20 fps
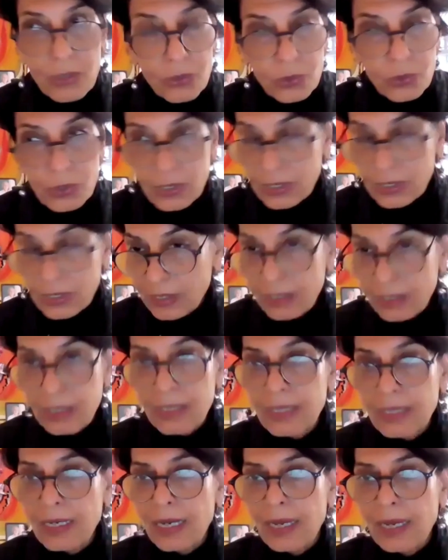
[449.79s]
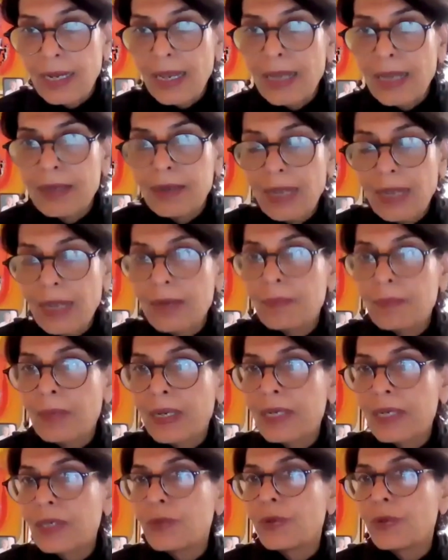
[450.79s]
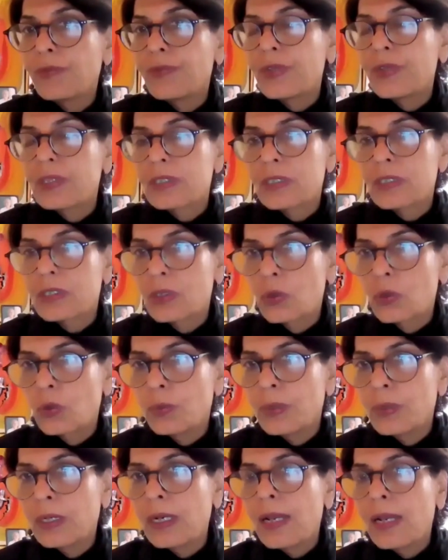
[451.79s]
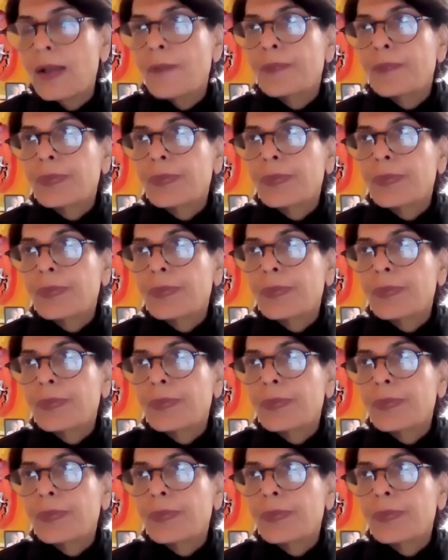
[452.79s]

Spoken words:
So certainly, and mind you, if this is global,